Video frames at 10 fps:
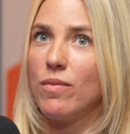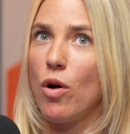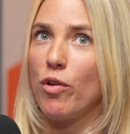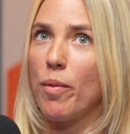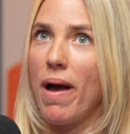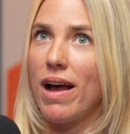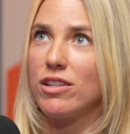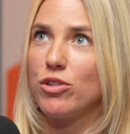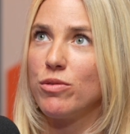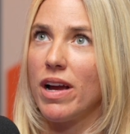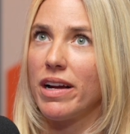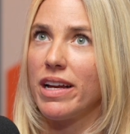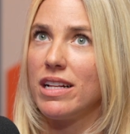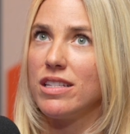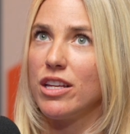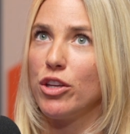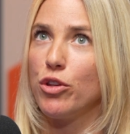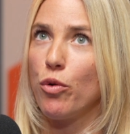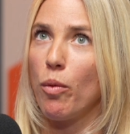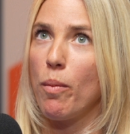over the past 2 decades, that
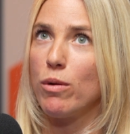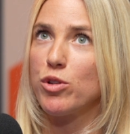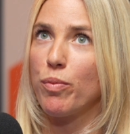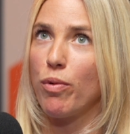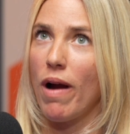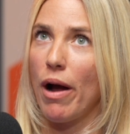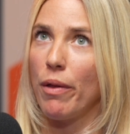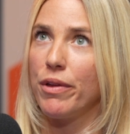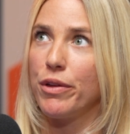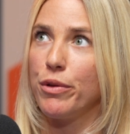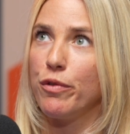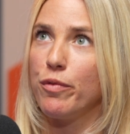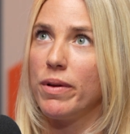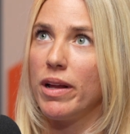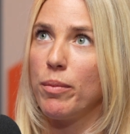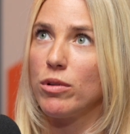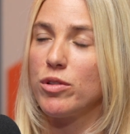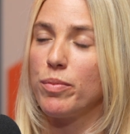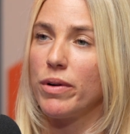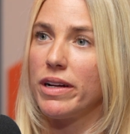you are most proud that you've been able to
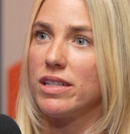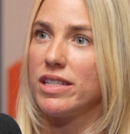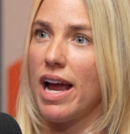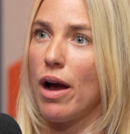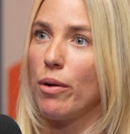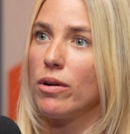bring to town,